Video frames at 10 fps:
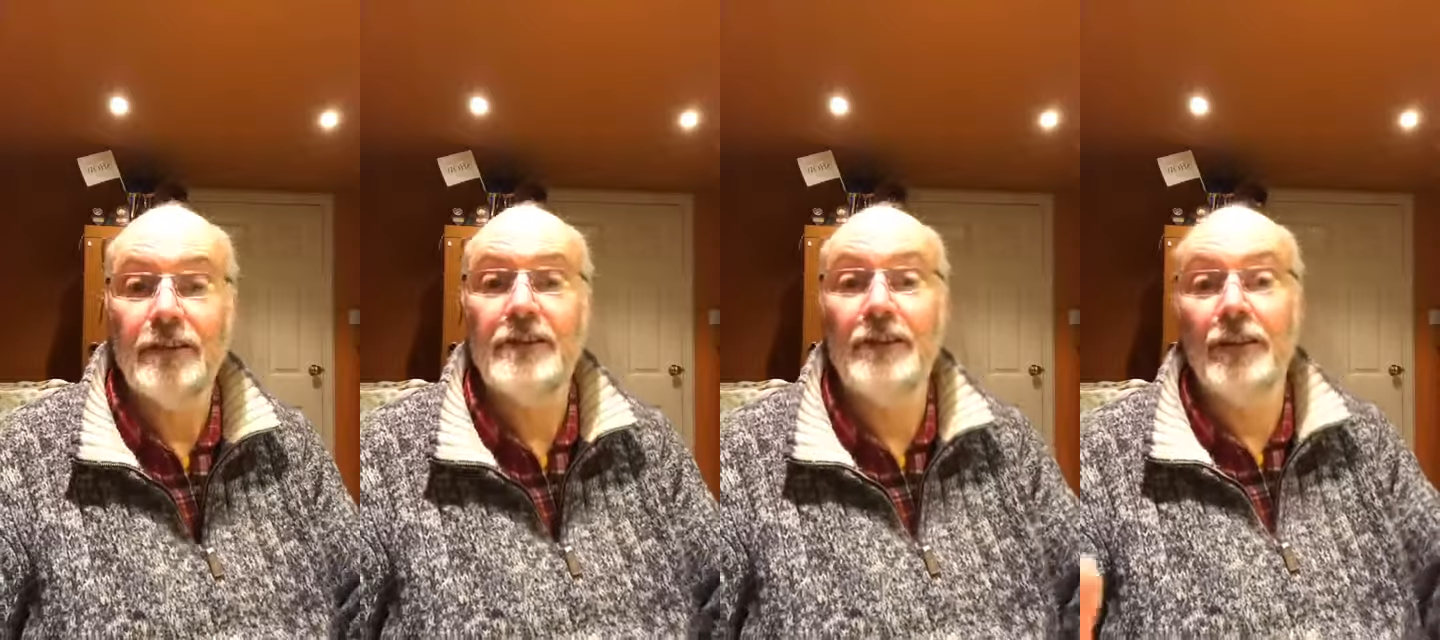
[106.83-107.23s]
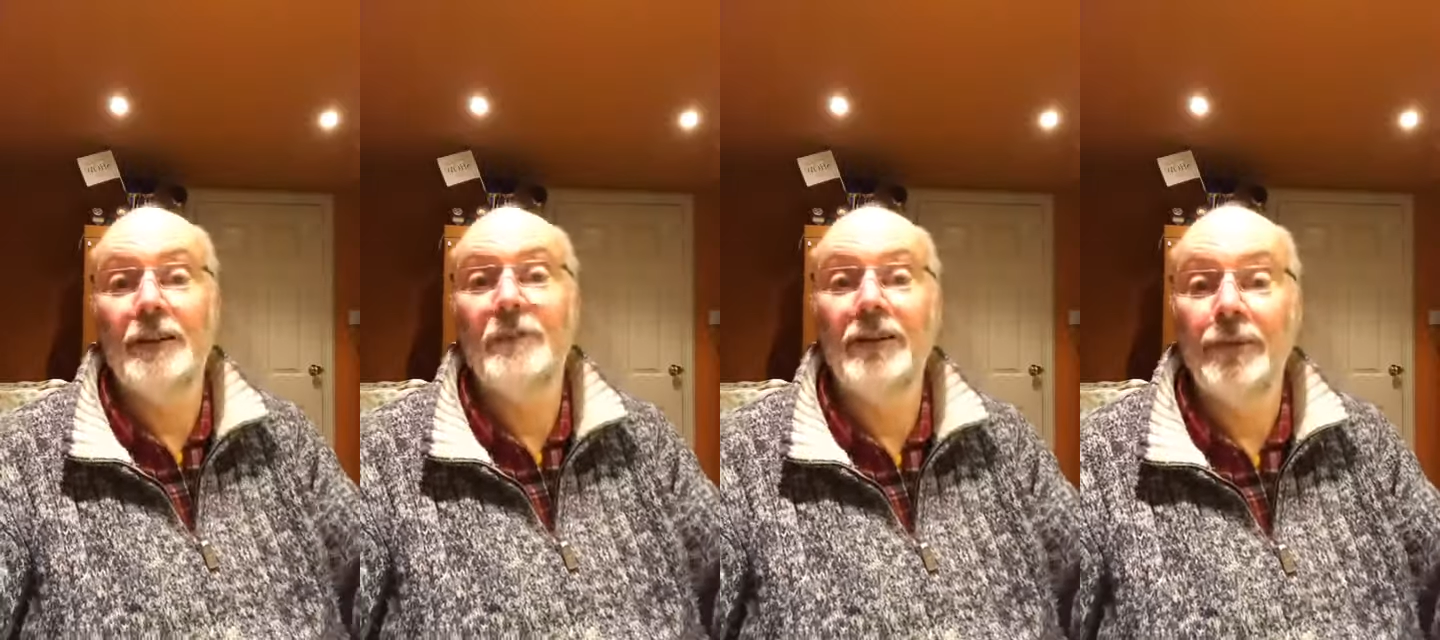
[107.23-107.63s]
and
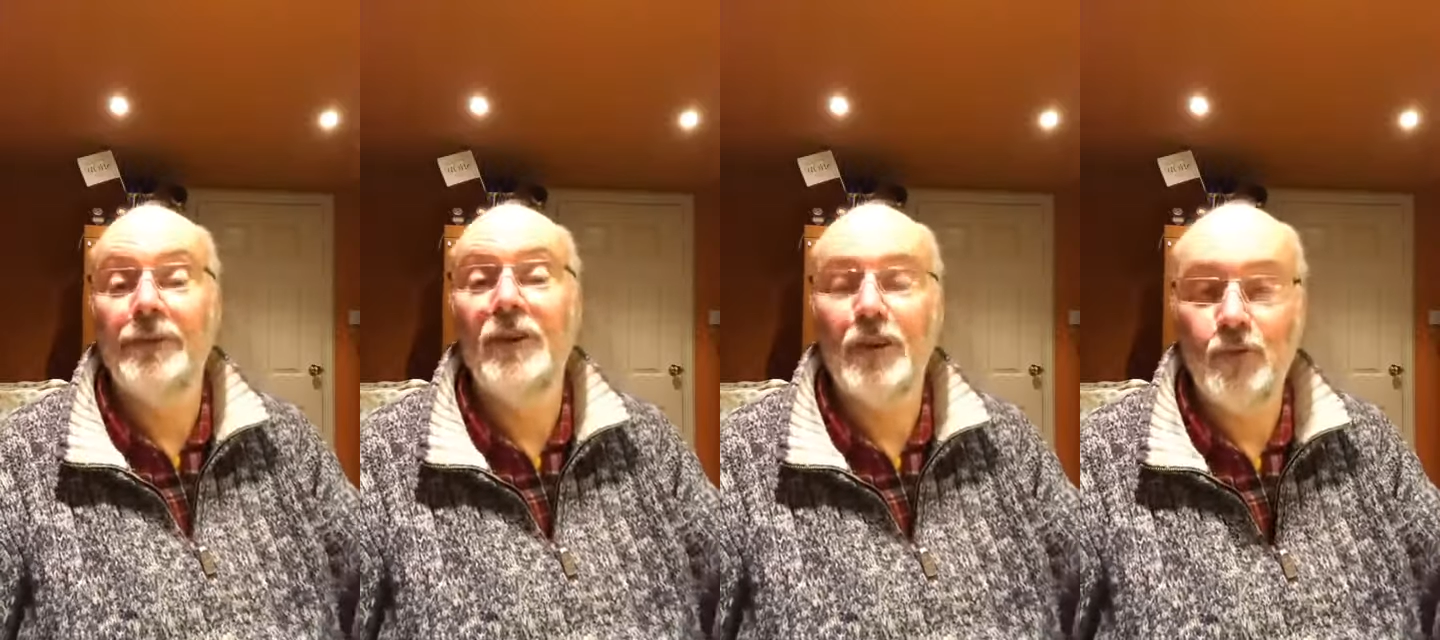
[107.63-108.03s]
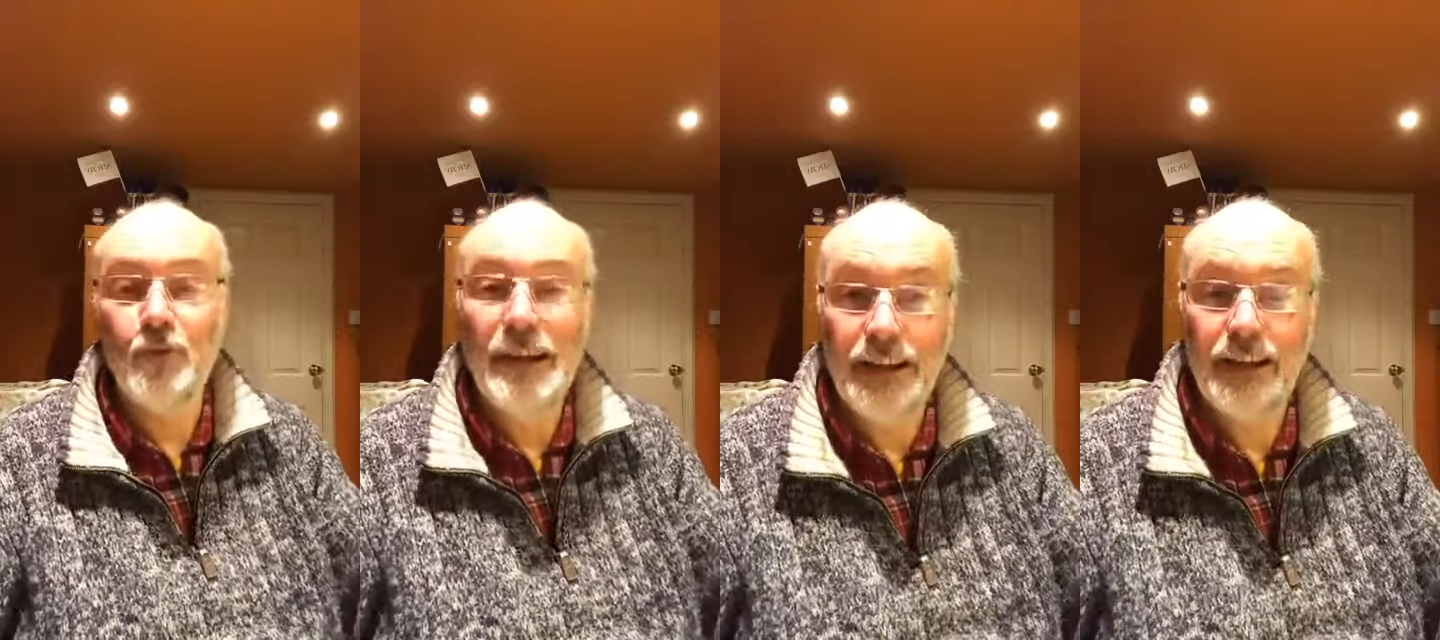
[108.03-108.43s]
certainly within the first
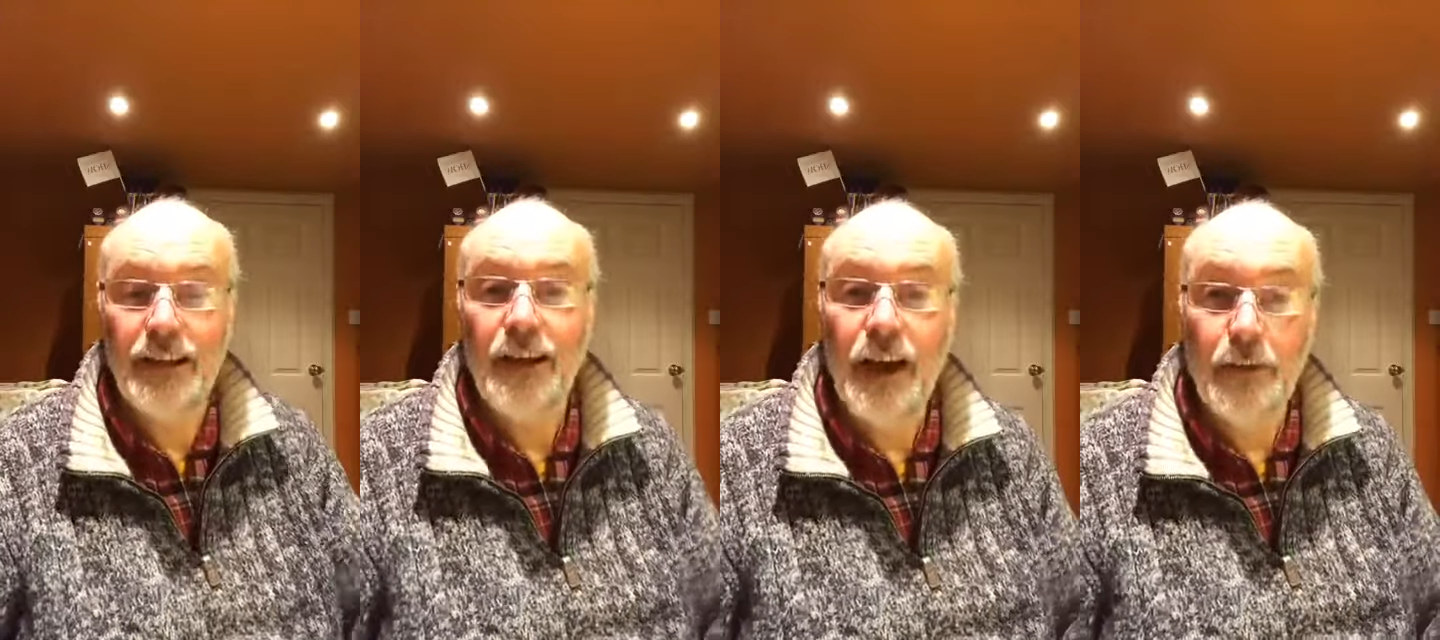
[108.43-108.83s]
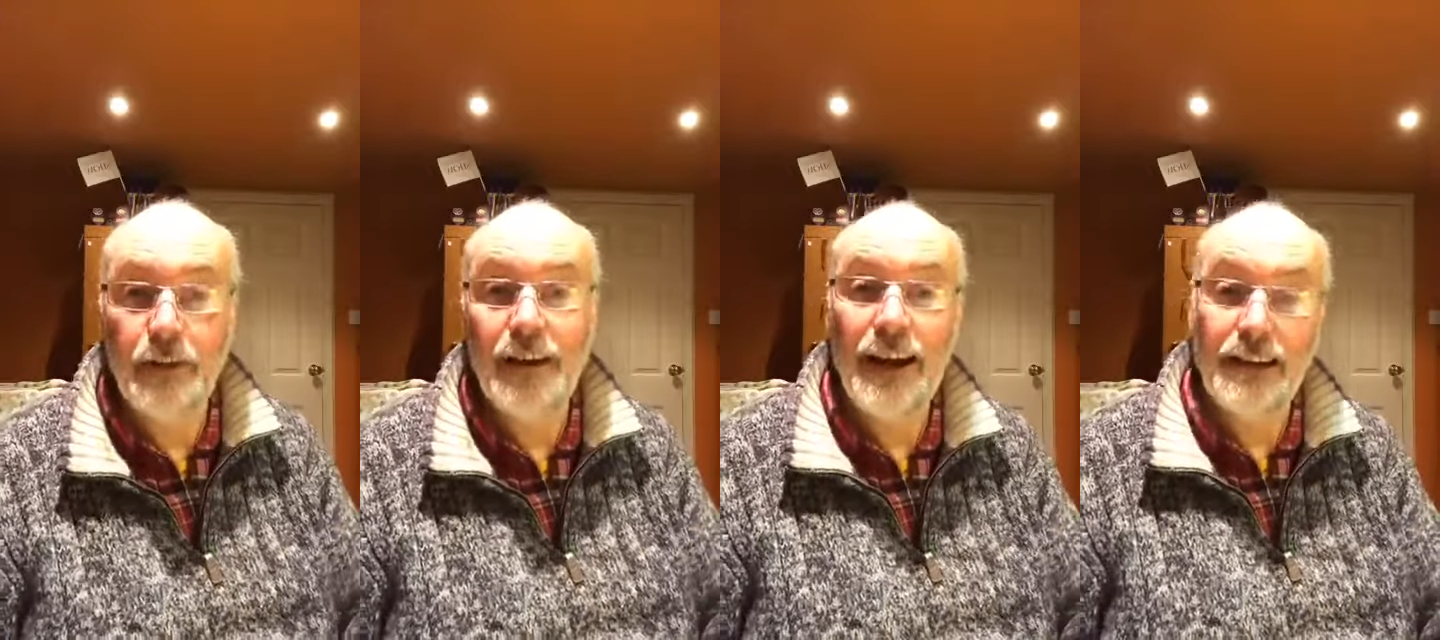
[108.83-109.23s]
week.
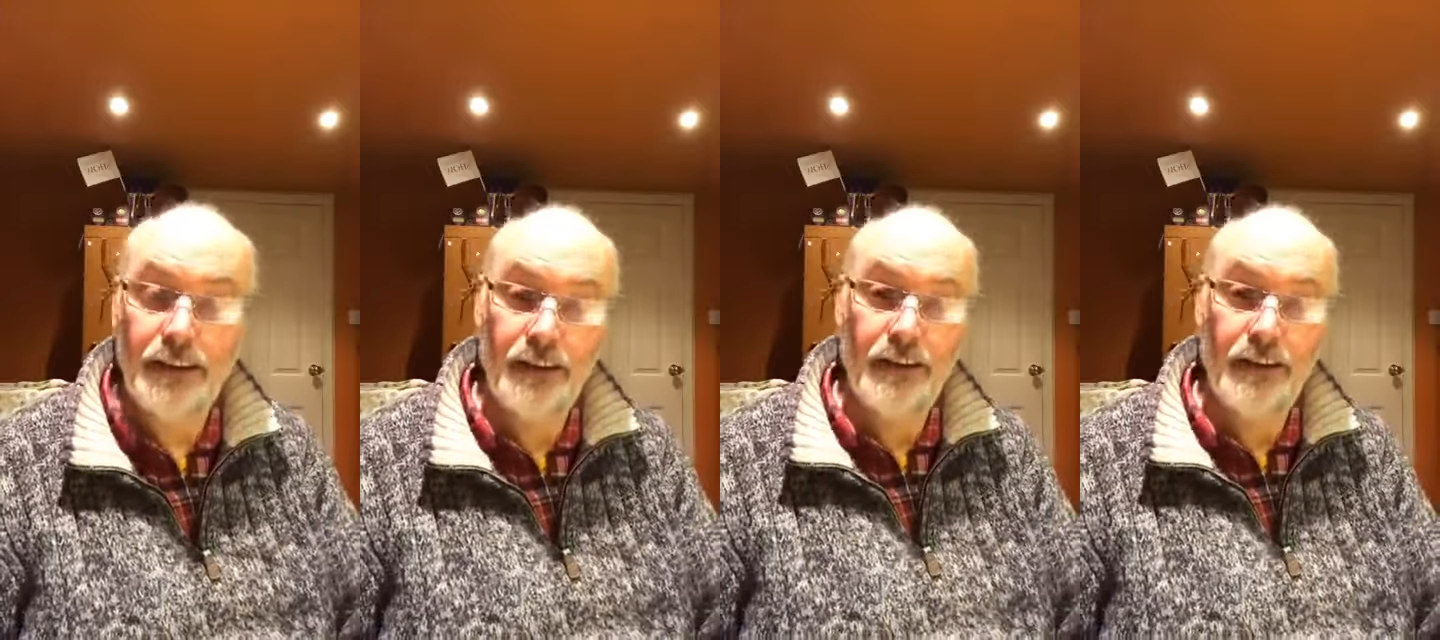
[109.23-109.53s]
After that,